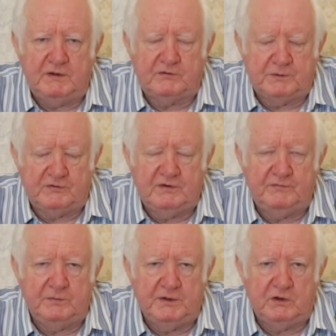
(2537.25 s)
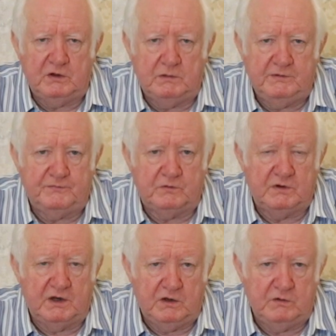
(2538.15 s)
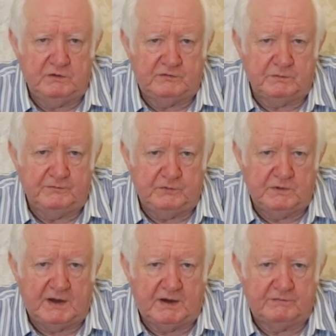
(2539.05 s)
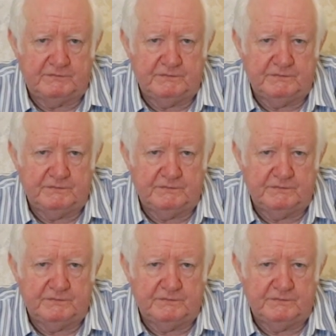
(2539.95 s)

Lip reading: especially if you've been hurt before, and I know that some of you have.